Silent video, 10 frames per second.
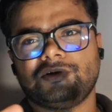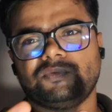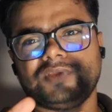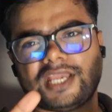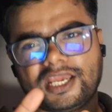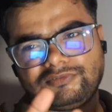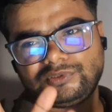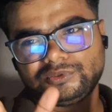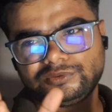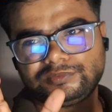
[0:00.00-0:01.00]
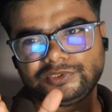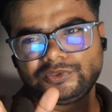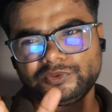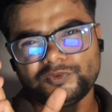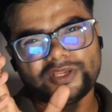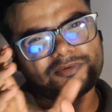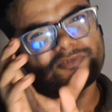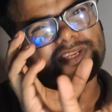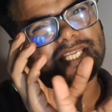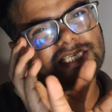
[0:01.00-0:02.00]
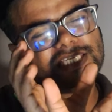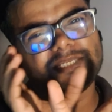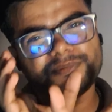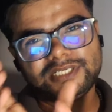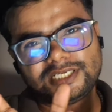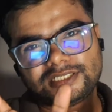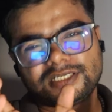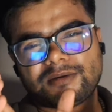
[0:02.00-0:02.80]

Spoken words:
we have a very limited